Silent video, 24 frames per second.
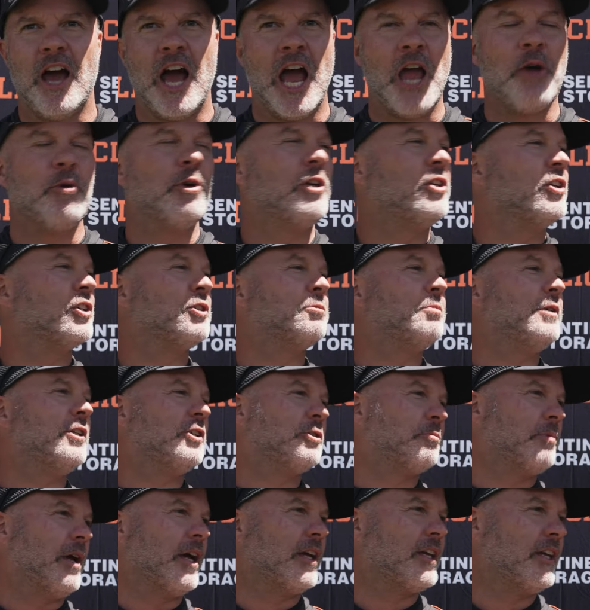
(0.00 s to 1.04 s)
I would just be
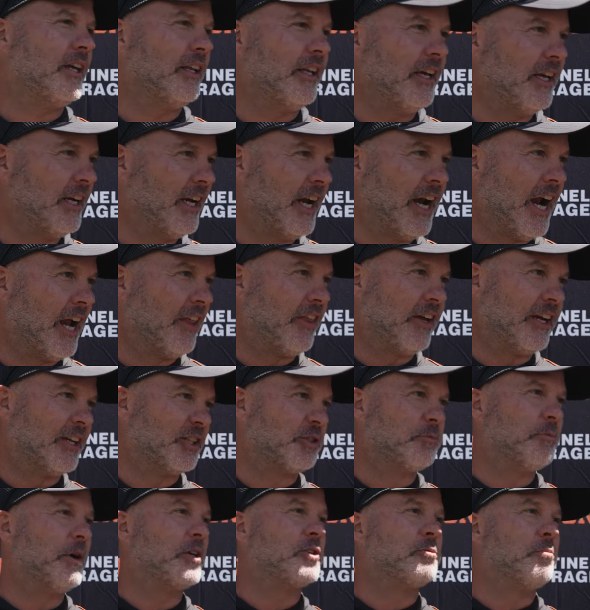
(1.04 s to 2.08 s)
speculating. I think it's
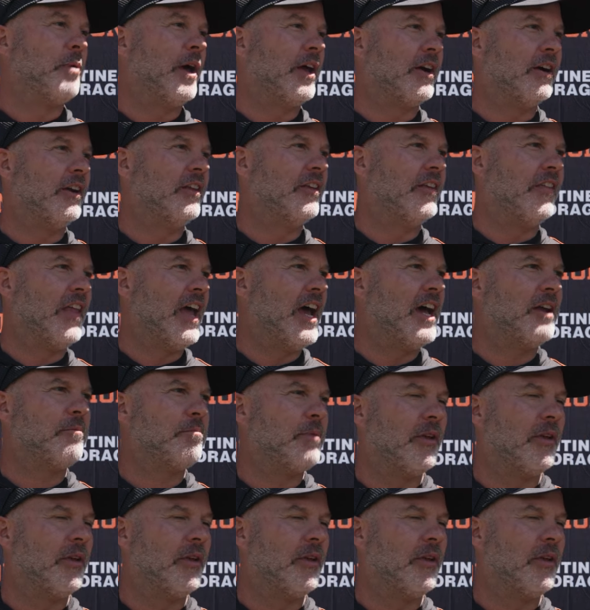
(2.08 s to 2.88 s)
much better than that, okay.